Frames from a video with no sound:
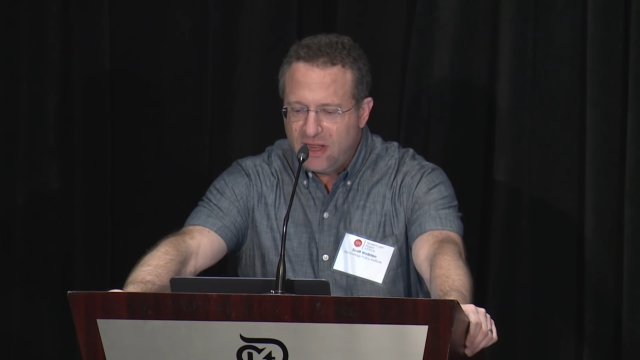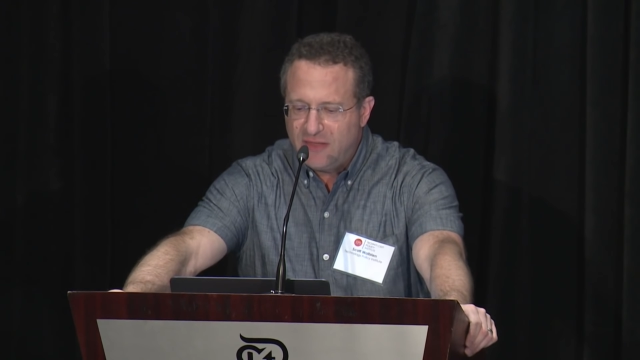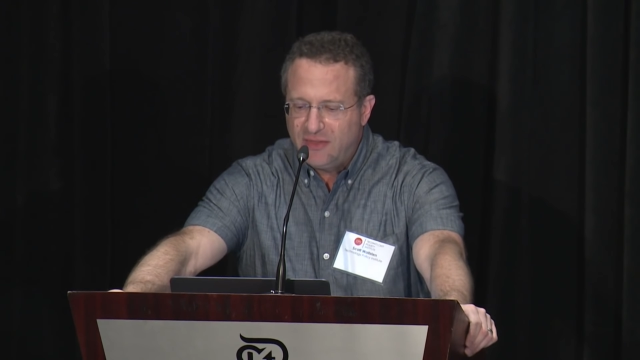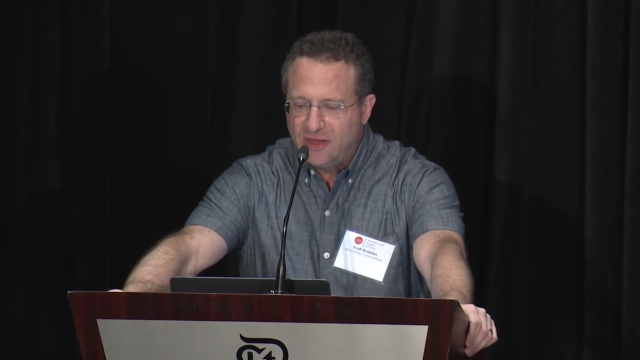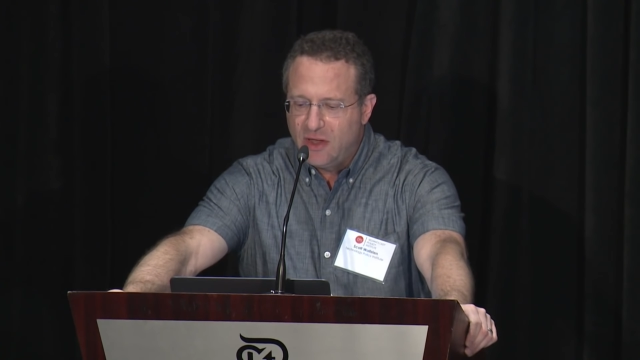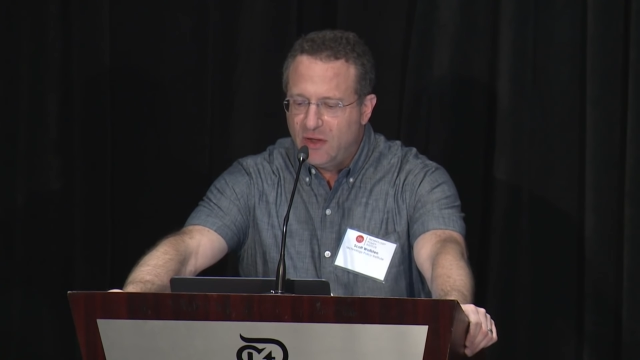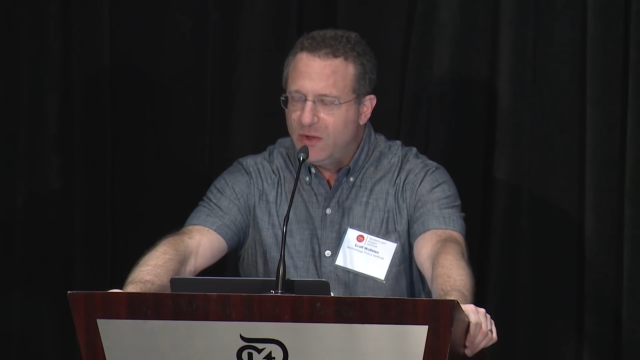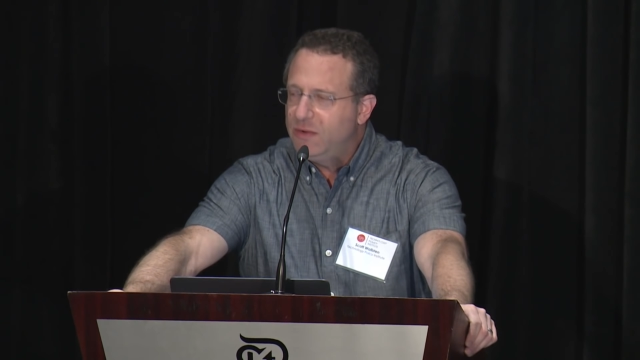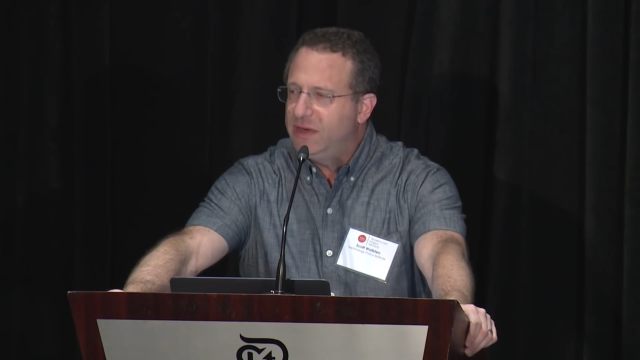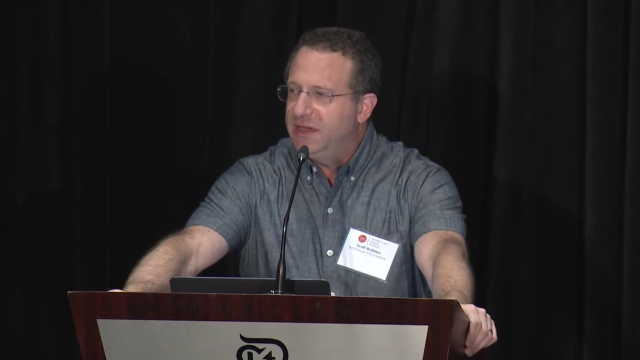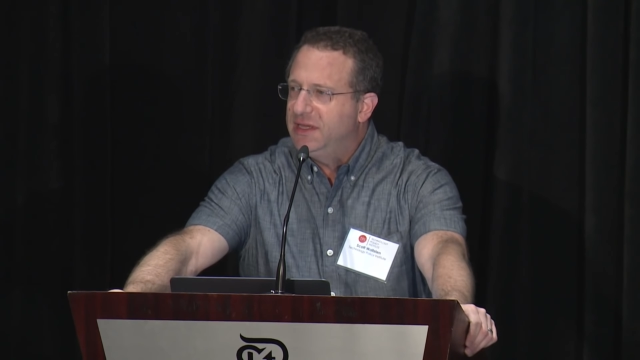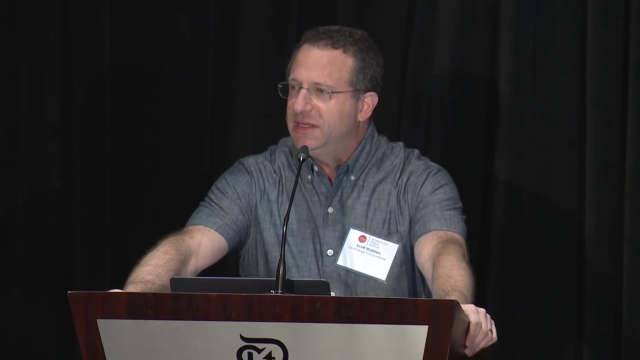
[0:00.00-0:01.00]
and the
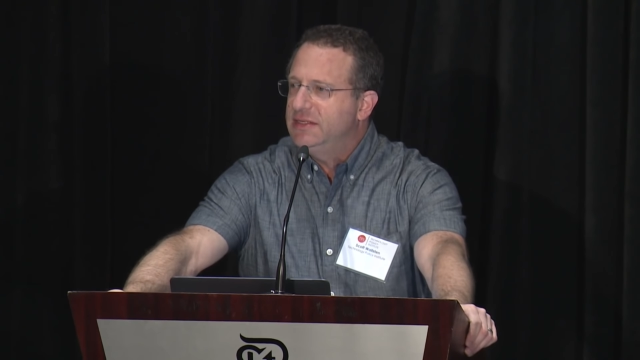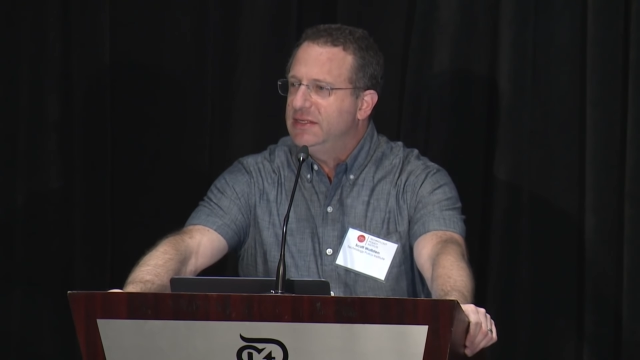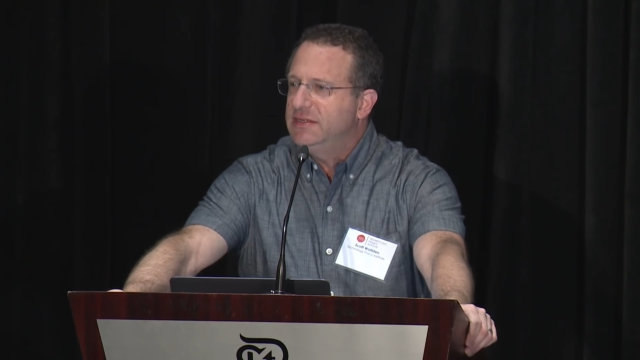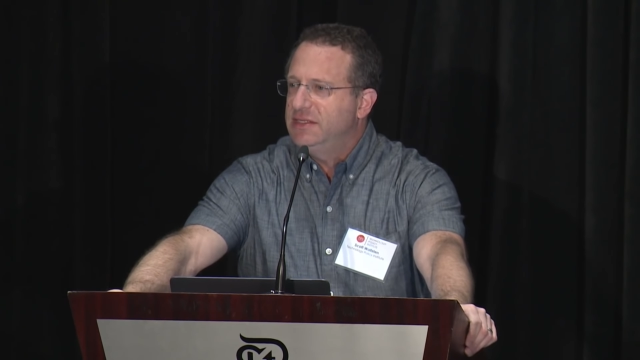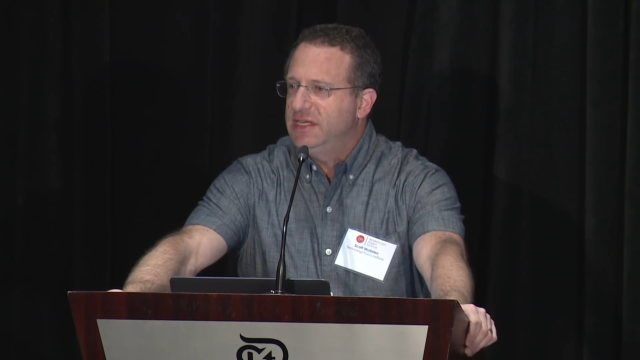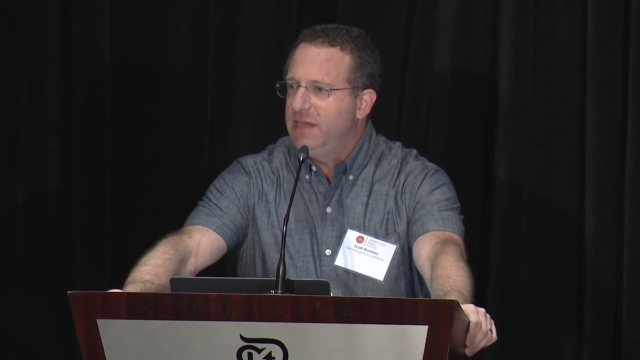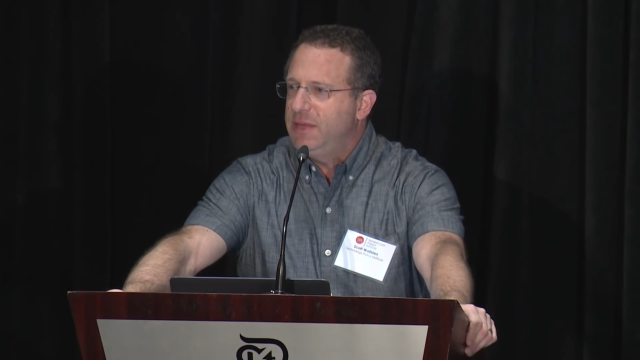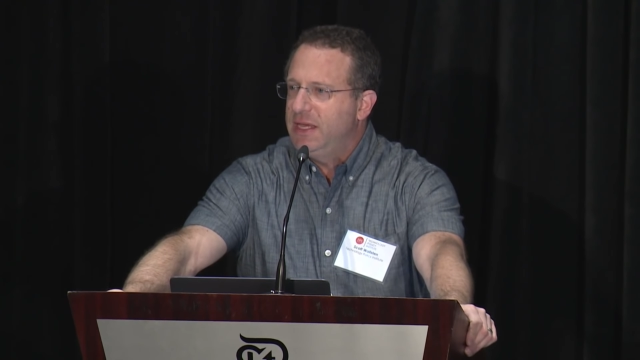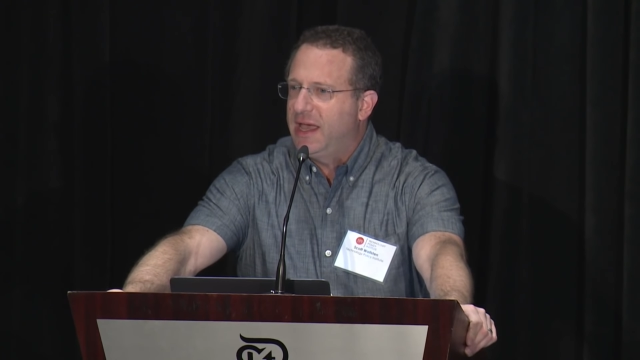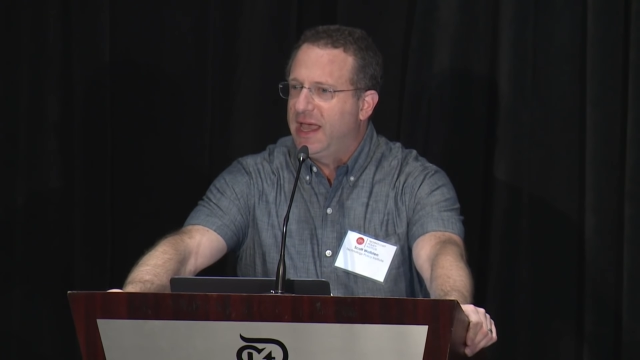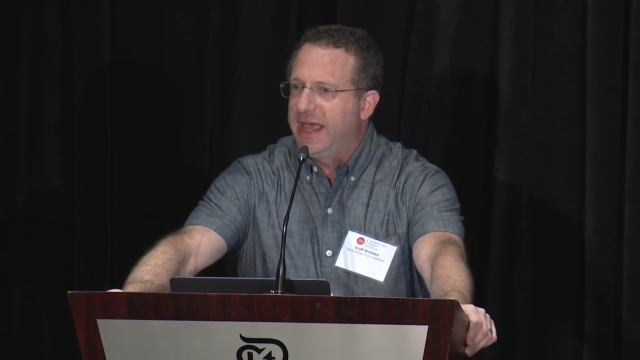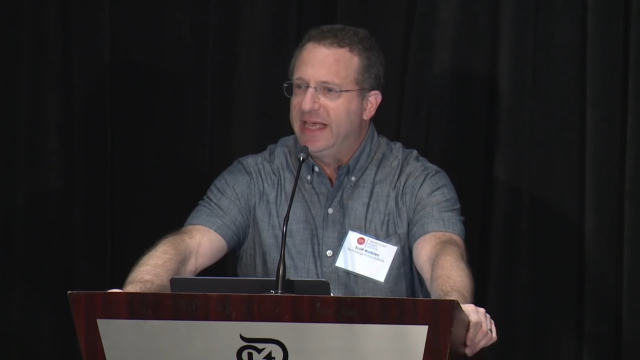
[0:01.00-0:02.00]
code is TPI